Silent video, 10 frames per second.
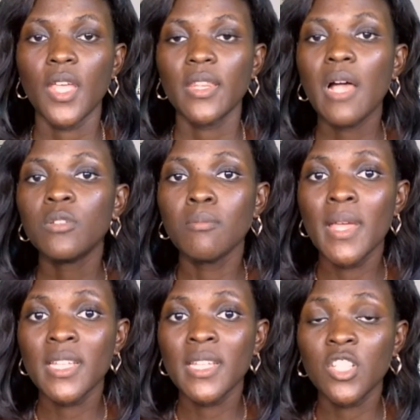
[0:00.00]
Now the
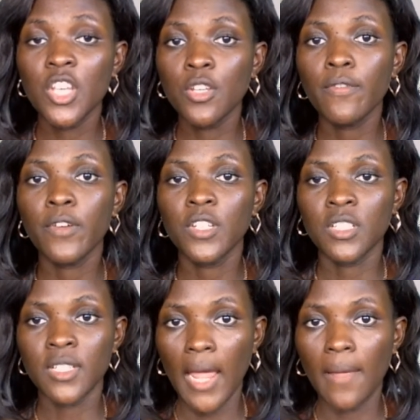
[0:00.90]
meditation for the
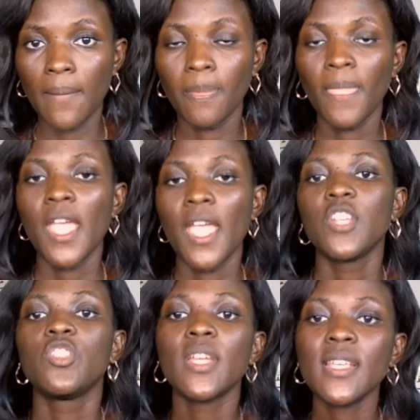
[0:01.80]
day.
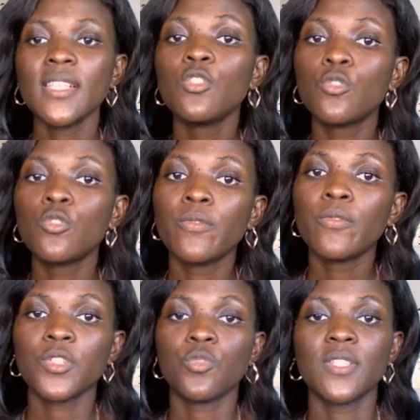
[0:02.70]
Genesis 2
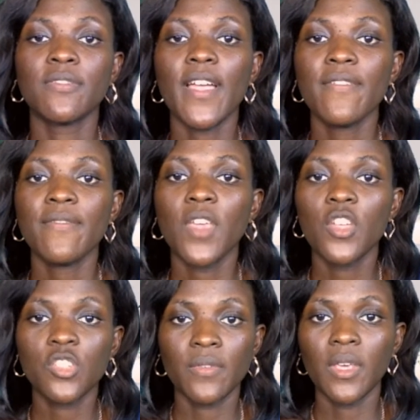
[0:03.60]
verse 25
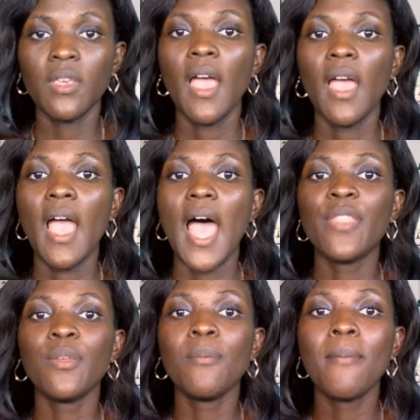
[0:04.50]
KJV.
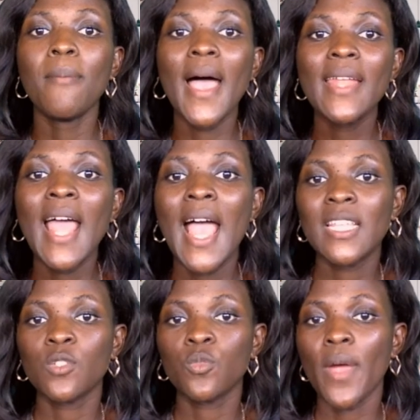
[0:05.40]
And the man
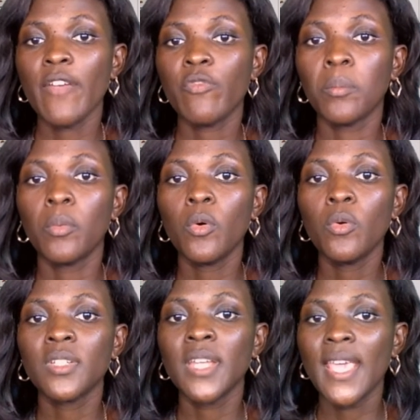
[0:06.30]
and his wife were
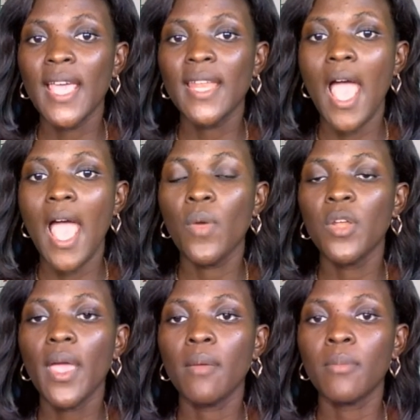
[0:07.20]
both naked and were
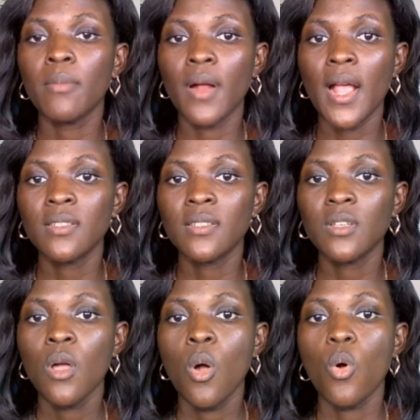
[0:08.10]
not
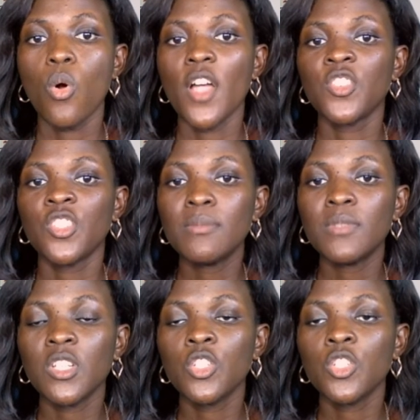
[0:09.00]
embarrassed or
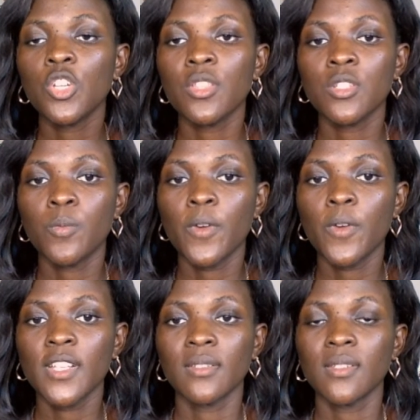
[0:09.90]
ashamed in each other's
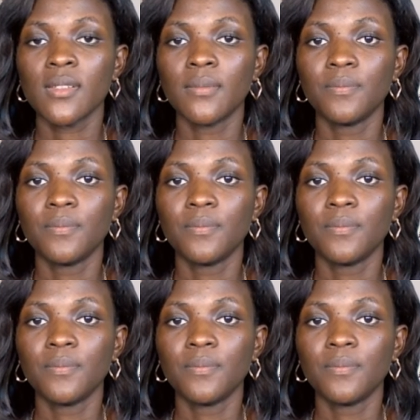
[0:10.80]
presence.